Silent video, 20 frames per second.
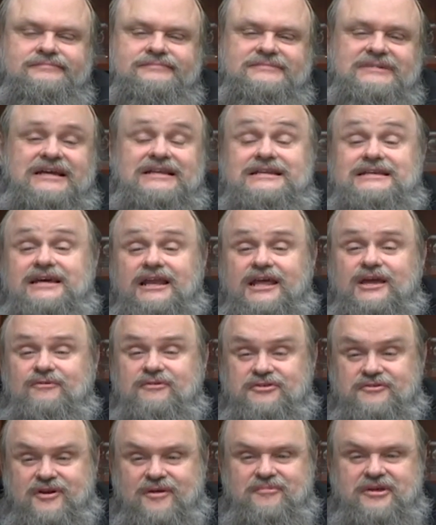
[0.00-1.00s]
in dealing
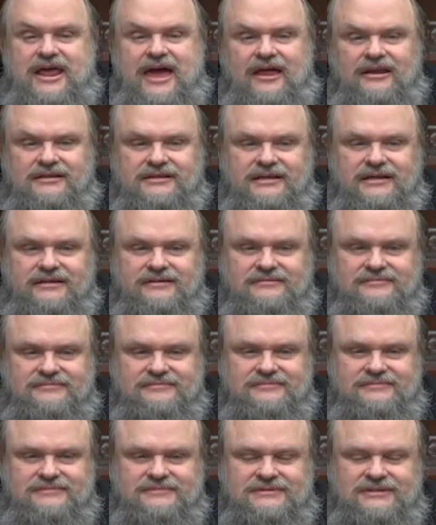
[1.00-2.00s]
with criminality,
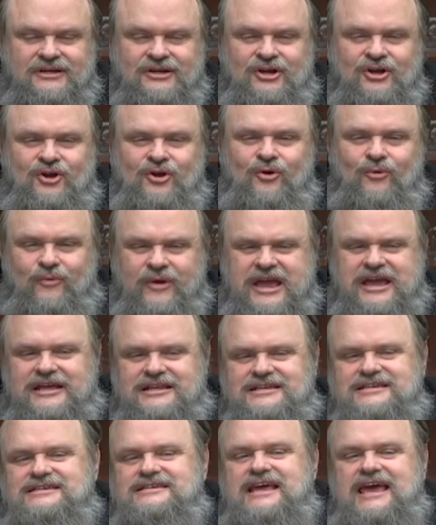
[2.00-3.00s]
we
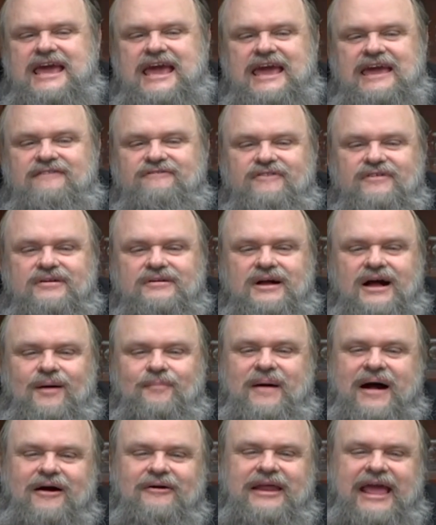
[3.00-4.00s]
can save
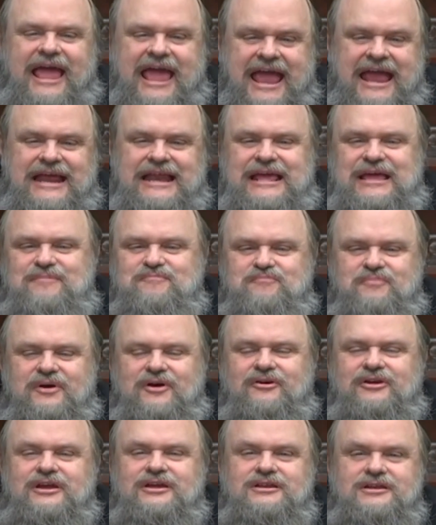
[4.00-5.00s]
about $80
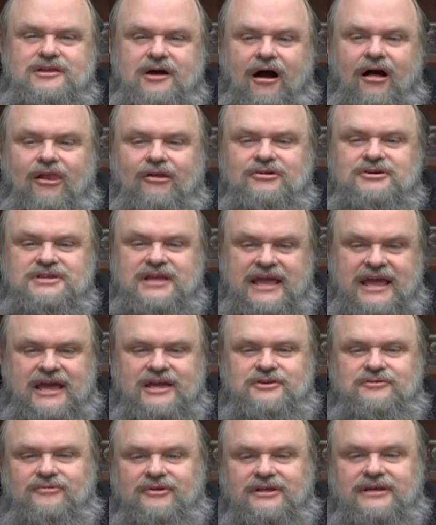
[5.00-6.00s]
billion
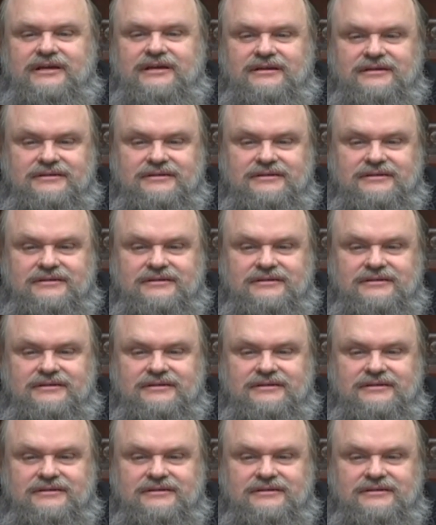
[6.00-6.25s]
annually